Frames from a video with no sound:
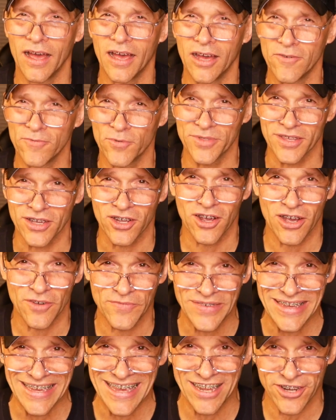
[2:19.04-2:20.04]
for the
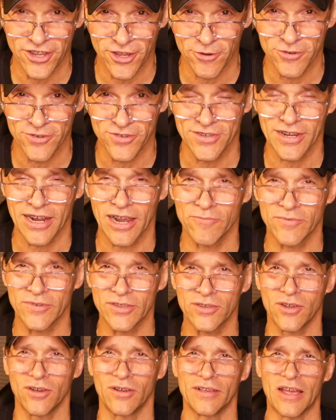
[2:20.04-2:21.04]
Coffee and Coaches
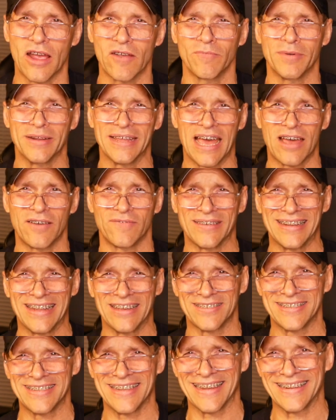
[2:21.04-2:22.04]
Conference call. Everybody have an
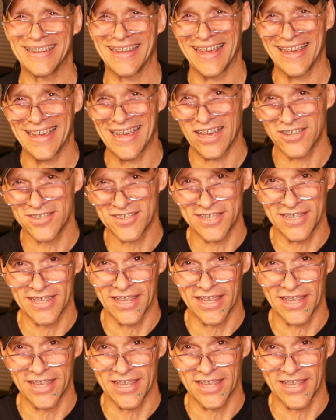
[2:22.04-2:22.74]
outstanding day. I'll see you